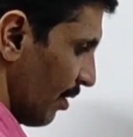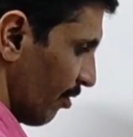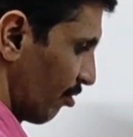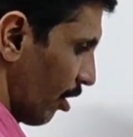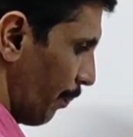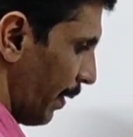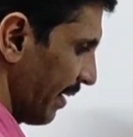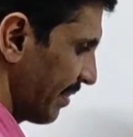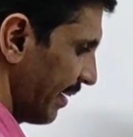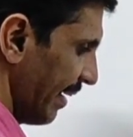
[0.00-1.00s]
So
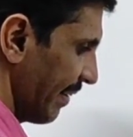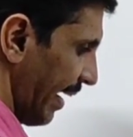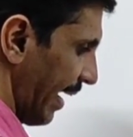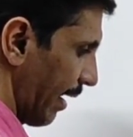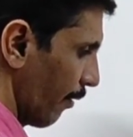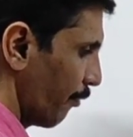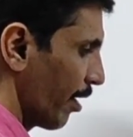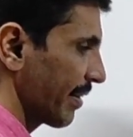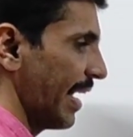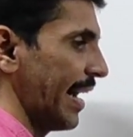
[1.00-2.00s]
percentage error,
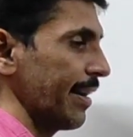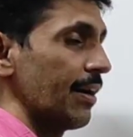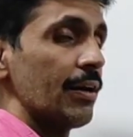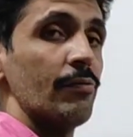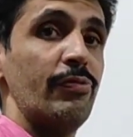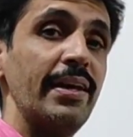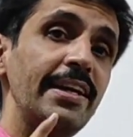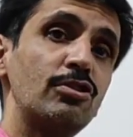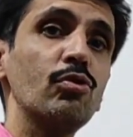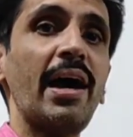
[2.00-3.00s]
for that we
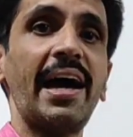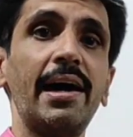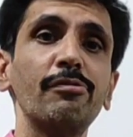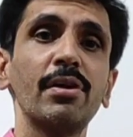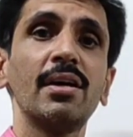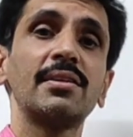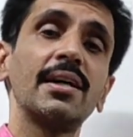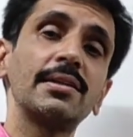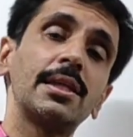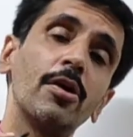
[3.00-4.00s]
need to have
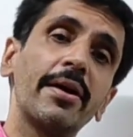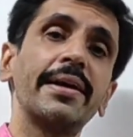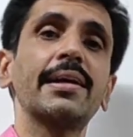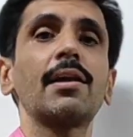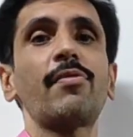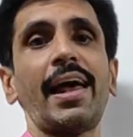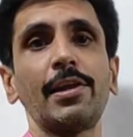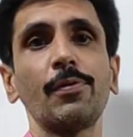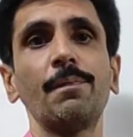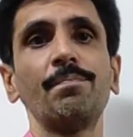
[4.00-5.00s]
the theoretical
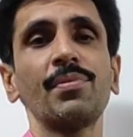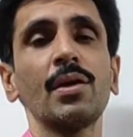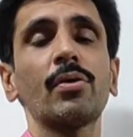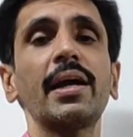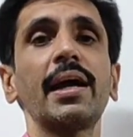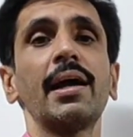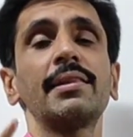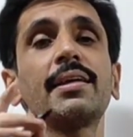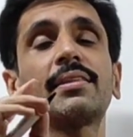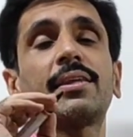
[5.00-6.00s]
value. Okay,
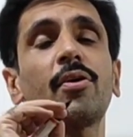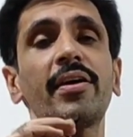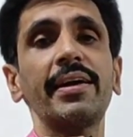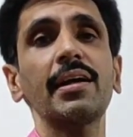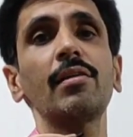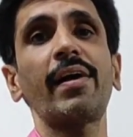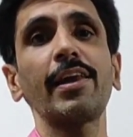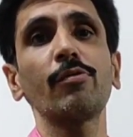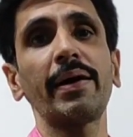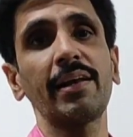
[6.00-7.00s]
the theoretical
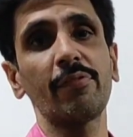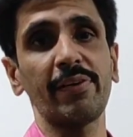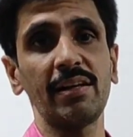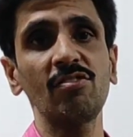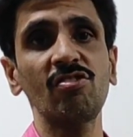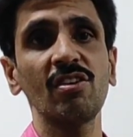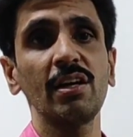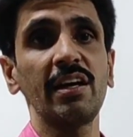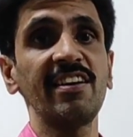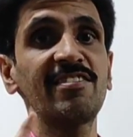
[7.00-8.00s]
value, my dear
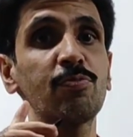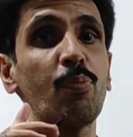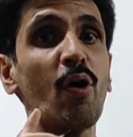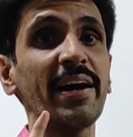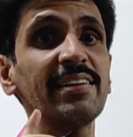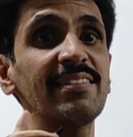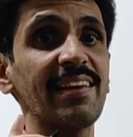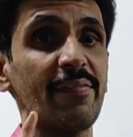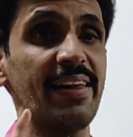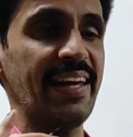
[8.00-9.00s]
friends, is
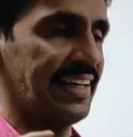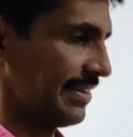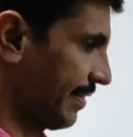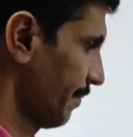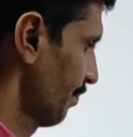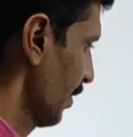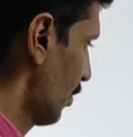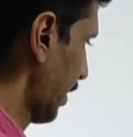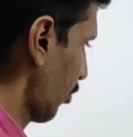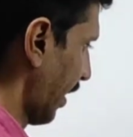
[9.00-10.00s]
0.78.
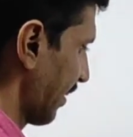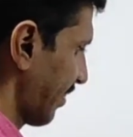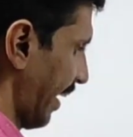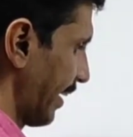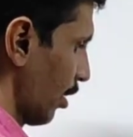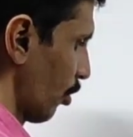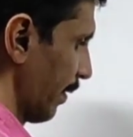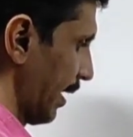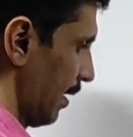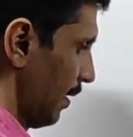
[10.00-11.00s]
Okay, so I just write down
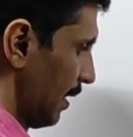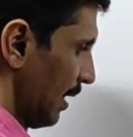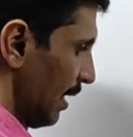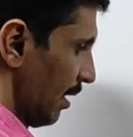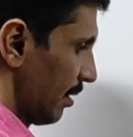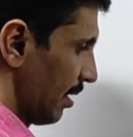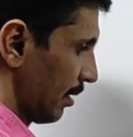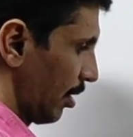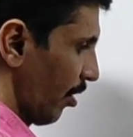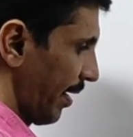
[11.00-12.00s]
over here.
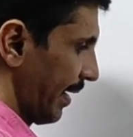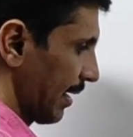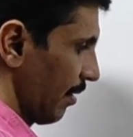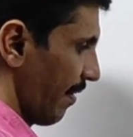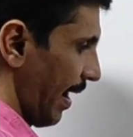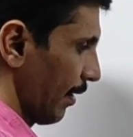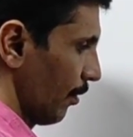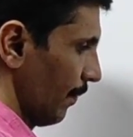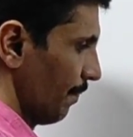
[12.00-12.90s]
The theoretical value